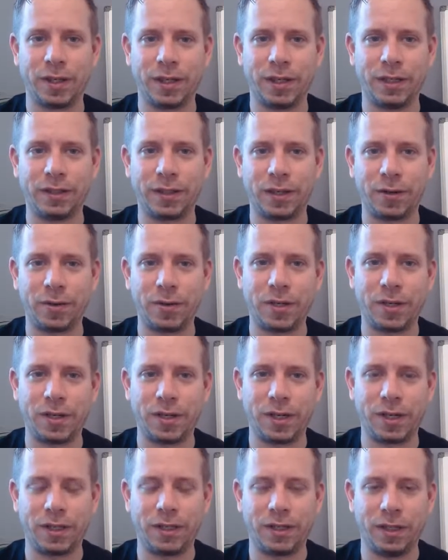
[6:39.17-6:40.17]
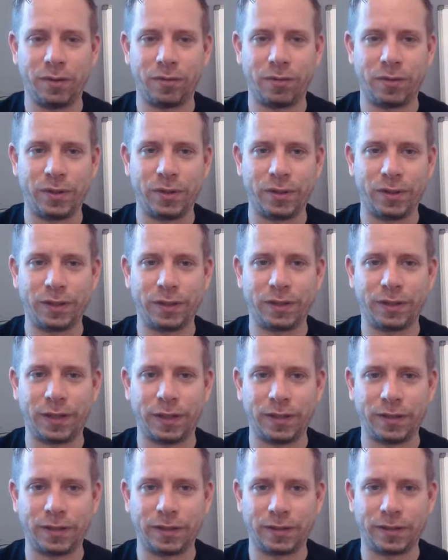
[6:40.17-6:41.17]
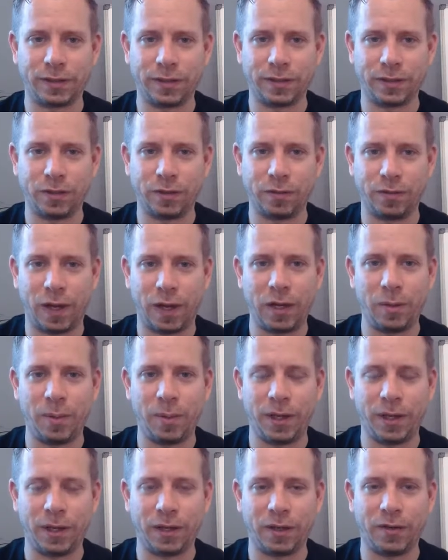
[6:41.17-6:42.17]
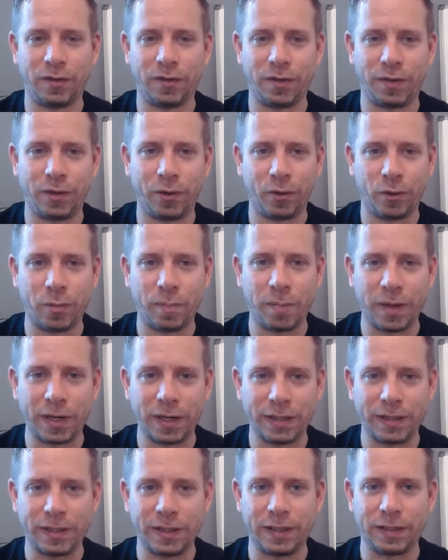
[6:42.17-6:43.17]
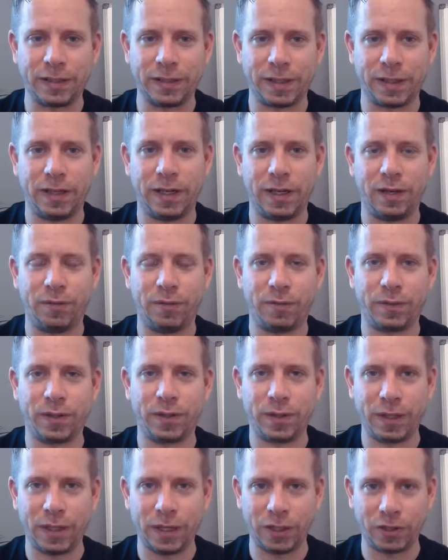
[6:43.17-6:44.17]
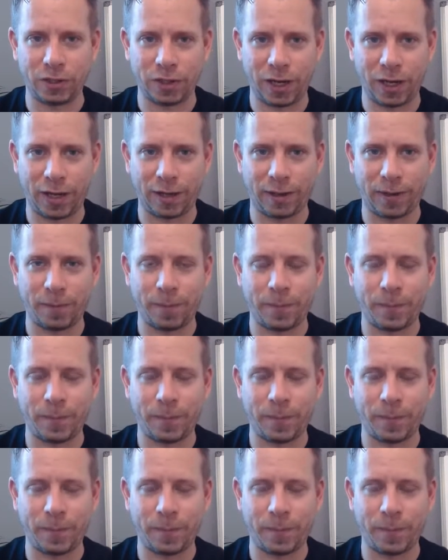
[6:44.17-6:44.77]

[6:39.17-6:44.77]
Is there a different sense developing of your ability to lift each leg?